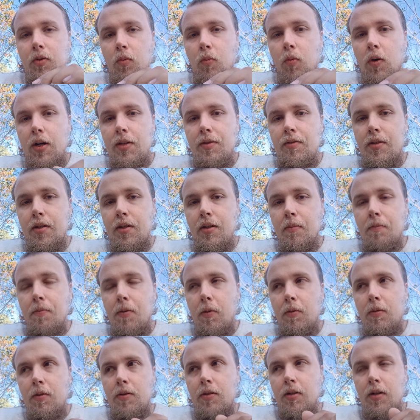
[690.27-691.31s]
the yz
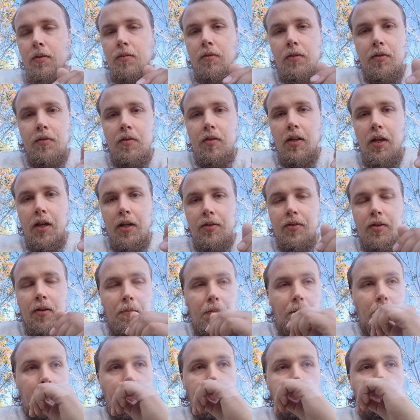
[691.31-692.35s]
component, and the zx
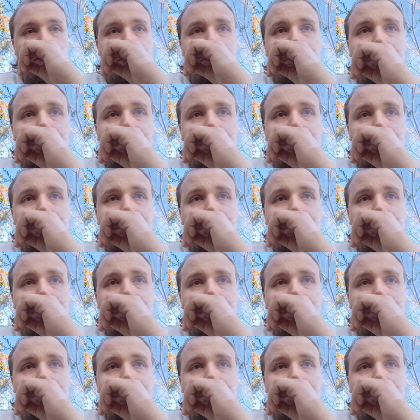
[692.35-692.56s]
component.